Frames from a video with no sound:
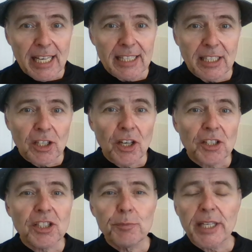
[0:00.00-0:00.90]
than the
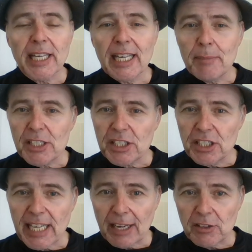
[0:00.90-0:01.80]
cost of bringing
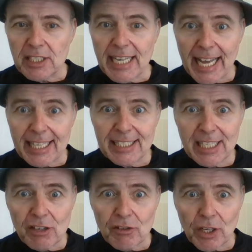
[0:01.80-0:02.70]
emissions down to net
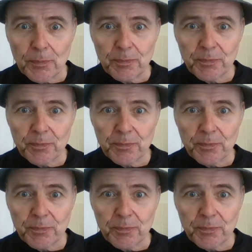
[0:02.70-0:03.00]
zero.